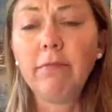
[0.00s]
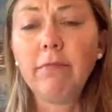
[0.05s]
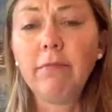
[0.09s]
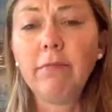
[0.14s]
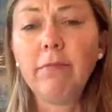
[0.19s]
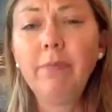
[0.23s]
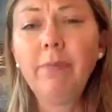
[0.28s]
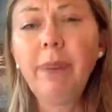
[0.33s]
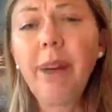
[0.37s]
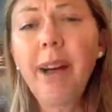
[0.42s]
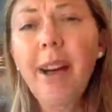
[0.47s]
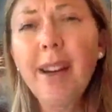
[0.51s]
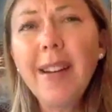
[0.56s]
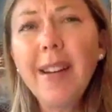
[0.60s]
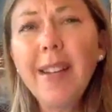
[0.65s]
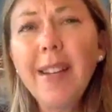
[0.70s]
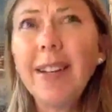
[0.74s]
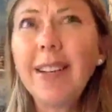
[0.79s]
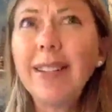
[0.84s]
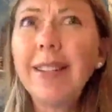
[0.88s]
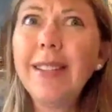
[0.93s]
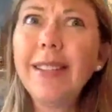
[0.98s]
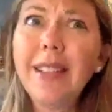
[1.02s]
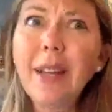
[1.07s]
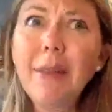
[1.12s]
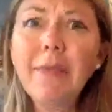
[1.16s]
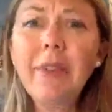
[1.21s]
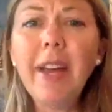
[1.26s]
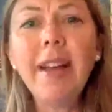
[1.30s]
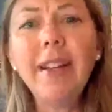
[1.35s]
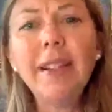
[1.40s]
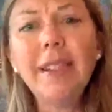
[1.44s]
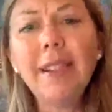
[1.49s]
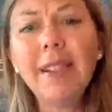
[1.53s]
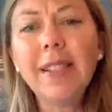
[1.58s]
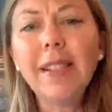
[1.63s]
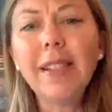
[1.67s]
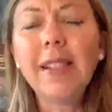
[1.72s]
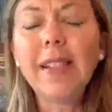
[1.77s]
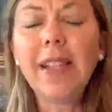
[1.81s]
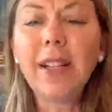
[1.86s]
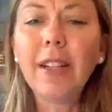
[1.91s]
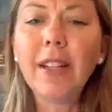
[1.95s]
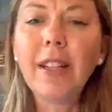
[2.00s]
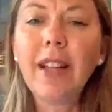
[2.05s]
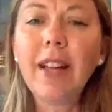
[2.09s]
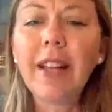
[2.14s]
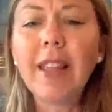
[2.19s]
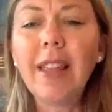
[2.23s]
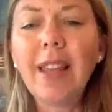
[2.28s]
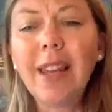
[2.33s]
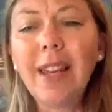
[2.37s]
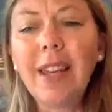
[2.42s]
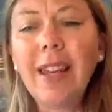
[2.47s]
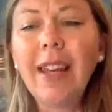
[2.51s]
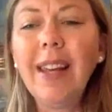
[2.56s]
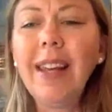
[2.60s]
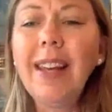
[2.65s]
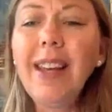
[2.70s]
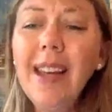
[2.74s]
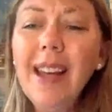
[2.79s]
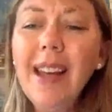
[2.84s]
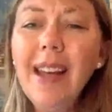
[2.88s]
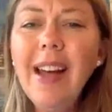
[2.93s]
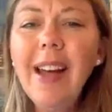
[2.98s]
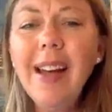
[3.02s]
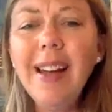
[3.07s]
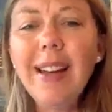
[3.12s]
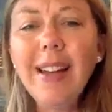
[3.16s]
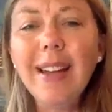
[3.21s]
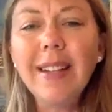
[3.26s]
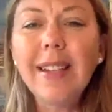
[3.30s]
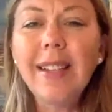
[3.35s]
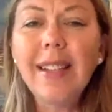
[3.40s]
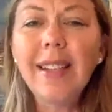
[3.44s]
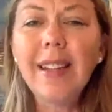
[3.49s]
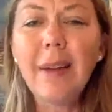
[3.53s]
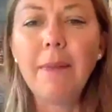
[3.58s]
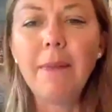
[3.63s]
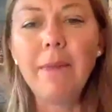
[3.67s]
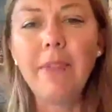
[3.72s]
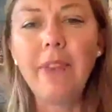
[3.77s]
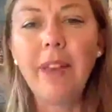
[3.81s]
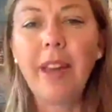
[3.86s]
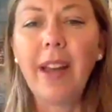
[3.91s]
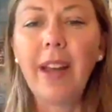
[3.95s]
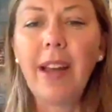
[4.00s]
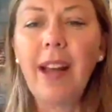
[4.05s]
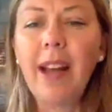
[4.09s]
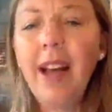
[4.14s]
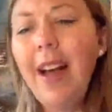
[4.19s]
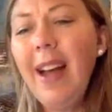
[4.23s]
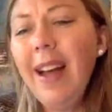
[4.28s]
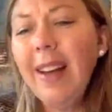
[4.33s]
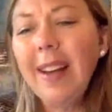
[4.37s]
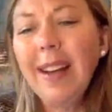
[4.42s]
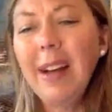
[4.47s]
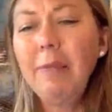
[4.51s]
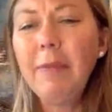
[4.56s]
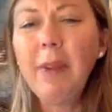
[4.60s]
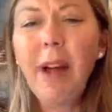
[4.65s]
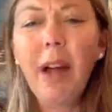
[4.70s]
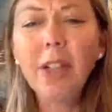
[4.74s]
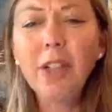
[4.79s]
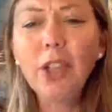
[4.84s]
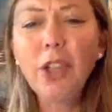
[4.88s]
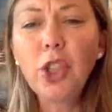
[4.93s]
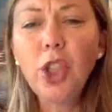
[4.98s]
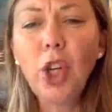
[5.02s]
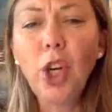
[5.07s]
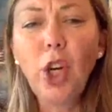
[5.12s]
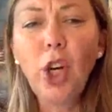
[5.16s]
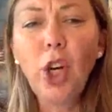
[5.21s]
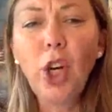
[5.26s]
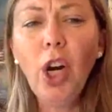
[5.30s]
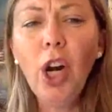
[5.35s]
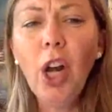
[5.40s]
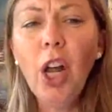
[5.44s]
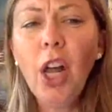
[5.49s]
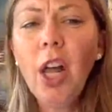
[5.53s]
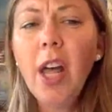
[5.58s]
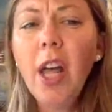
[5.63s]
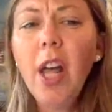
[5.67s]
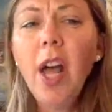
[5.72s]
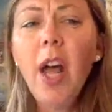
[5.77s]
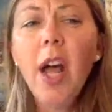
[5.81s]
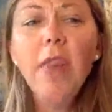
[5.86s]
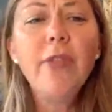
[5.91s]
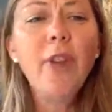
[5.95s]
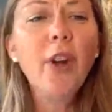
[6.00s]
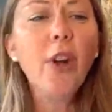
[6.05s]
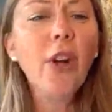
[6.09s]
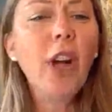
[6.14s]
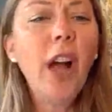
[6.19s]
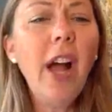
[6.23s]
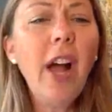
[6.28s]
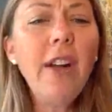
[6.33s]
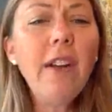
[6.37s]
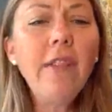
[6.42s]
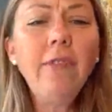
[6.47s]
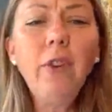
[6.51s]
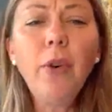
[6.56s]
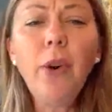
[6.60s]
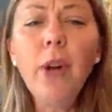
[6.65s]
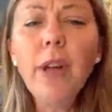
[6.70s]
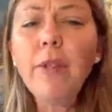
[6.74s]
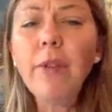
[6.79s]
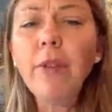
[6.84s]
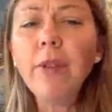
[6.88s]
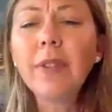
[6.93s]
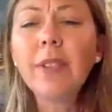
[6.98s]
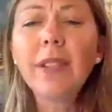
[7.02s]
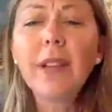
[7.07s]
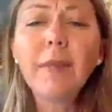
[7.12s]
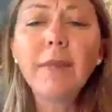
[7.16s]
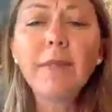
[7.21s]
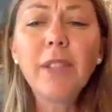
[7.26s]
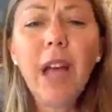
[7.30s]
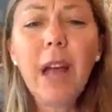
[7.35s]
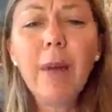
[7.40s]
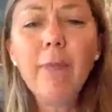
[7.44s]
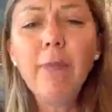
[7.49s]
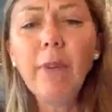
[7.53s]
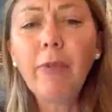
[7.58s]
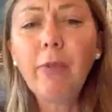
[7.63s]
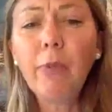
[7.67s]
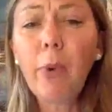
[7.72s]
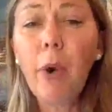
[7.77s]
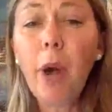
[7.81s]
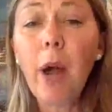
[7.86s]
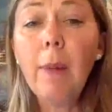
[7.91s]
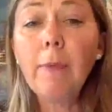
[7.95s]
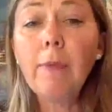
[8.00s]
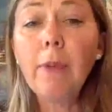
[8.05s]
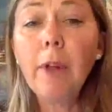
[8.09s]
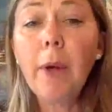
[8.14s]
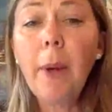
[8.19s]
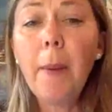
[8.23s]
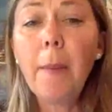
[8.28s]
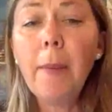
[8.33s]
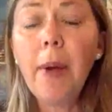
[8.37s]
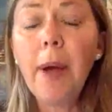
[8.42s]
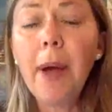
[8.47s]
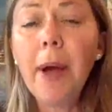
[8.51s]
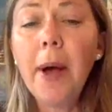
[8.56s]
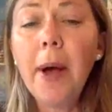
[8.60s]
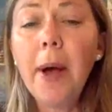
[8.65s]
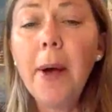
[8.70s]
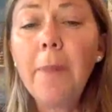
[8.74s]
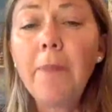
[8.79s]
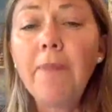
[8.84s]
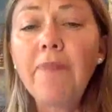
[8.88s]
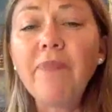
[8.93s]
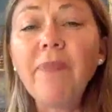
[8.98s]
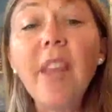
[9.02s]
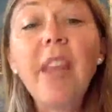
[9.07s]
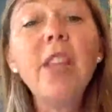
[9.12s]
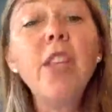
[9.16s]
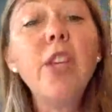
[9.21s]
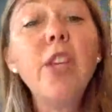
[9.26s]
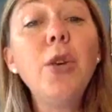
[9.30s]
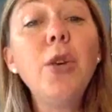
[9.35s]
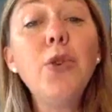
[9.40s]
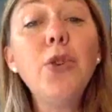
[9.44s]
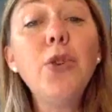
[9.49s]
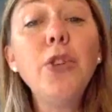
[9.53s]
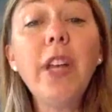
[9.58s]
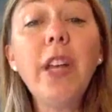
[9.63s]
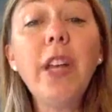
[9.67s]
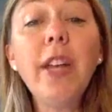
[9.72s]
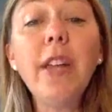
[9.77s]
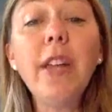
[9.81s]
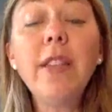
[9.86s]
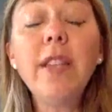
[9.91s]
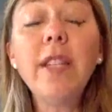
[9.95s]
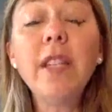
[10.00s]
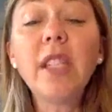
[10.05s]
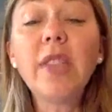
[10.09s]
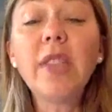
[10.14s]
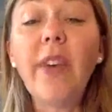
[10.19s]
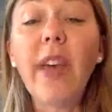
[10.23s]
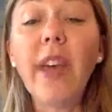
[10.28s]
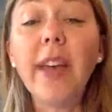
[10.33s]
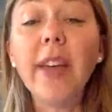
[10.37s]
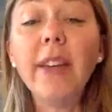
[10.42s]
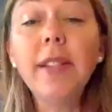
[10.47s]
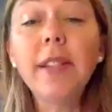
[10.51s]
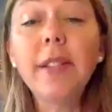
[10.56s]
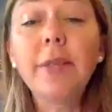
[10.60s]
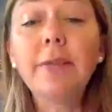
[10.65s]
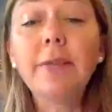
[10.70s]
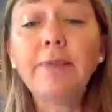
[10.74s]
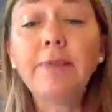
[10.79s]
But in some cases, they're like thinking, yeah, I need something. I'm not sure. They're kind of going through some type of problem. And usually in this space,